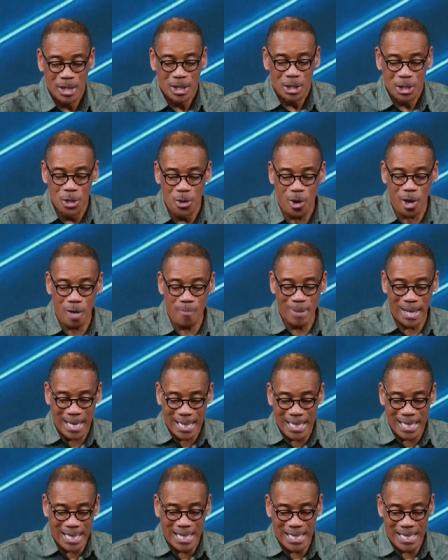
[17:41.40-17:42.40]
You are my
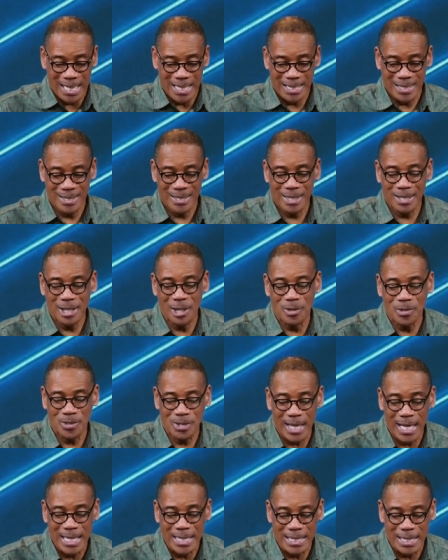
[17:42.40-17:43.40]
God. They're
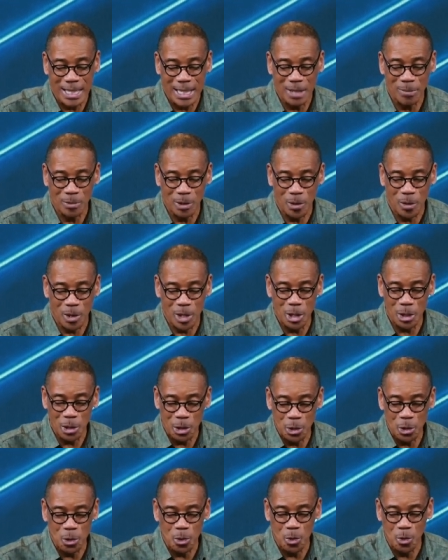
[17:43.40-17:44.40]
saying to him, Lord,
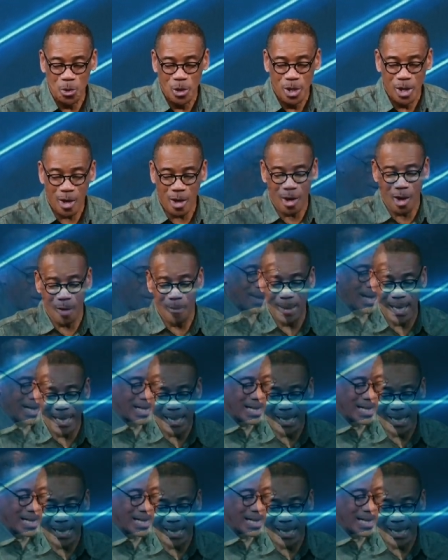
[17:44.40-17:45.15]
you are my